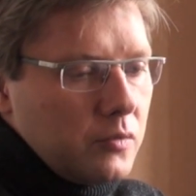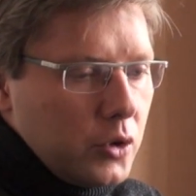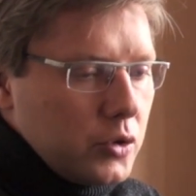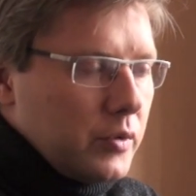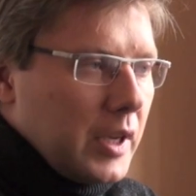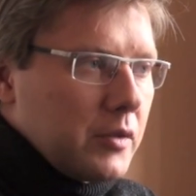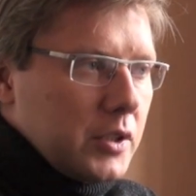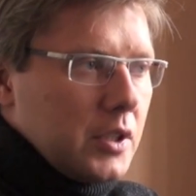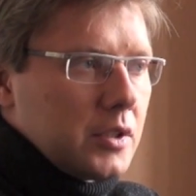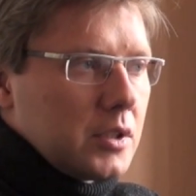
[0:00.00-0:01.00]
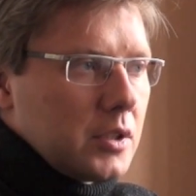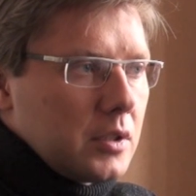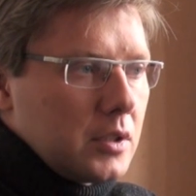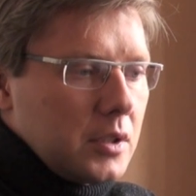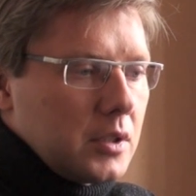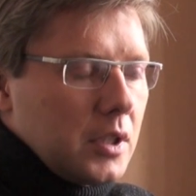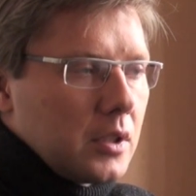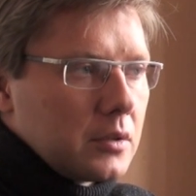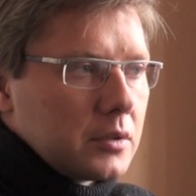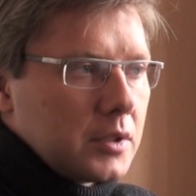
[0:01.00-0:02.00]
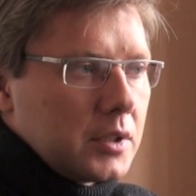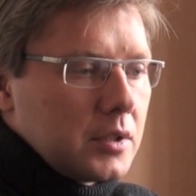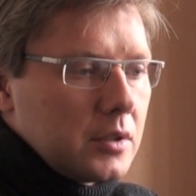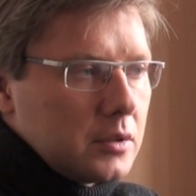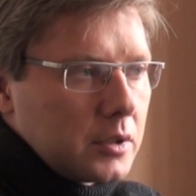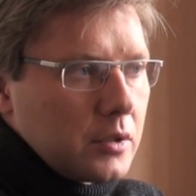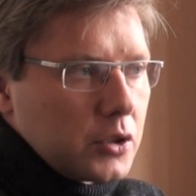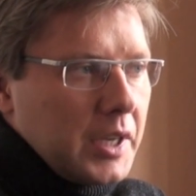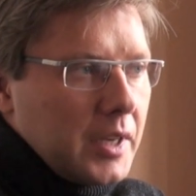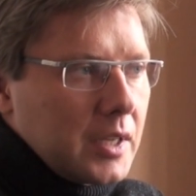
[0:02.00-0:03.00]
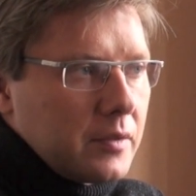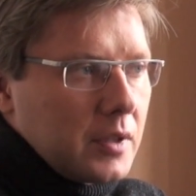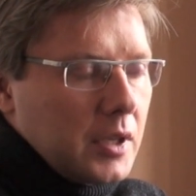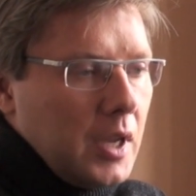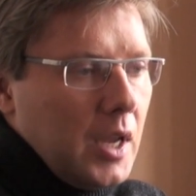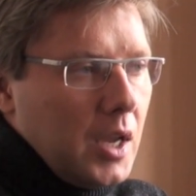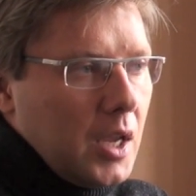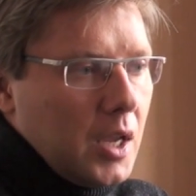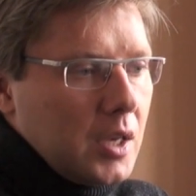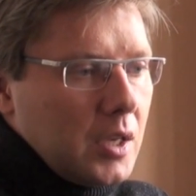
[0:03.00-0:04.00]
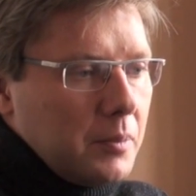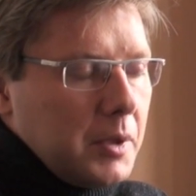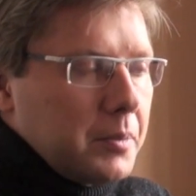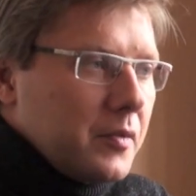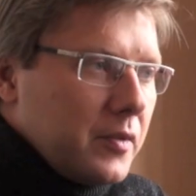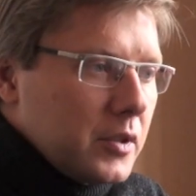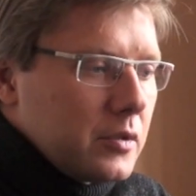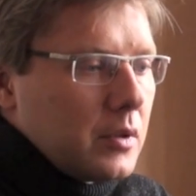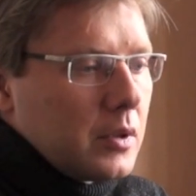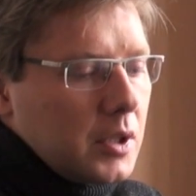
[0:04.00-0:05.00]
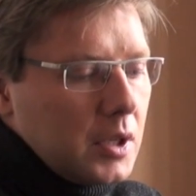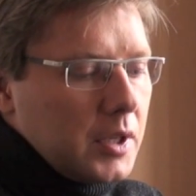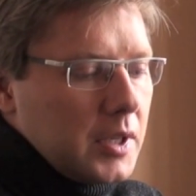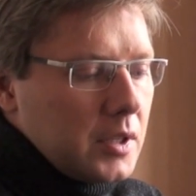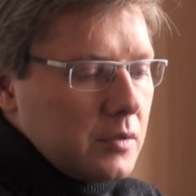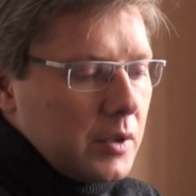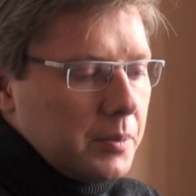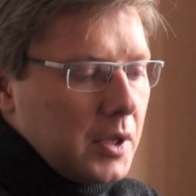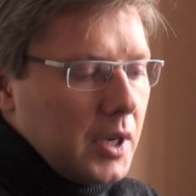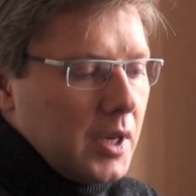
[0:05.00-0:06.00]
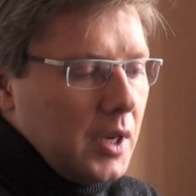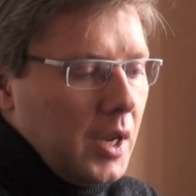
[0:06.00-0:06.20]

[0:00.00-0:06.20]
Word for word: first run everything still across in Latvia, and uh, people further on uh, get reply